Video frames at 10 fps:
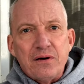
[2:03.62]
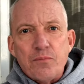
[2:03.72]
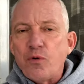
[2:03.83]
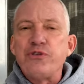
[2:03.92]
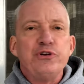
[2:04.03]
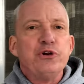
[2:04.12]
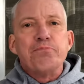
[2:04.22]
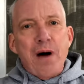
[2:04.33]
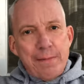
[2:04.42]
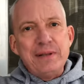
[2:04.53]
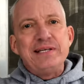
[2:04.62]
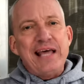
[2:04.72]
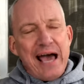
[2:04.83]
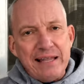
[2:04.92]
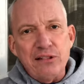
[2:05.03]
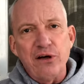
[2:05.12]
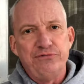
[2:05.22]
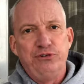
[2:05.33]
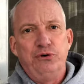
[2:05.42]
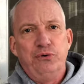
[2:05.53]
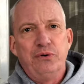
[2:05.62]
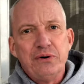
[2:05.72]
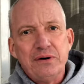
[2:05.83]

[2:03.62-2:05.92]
More than your mom and dad love you.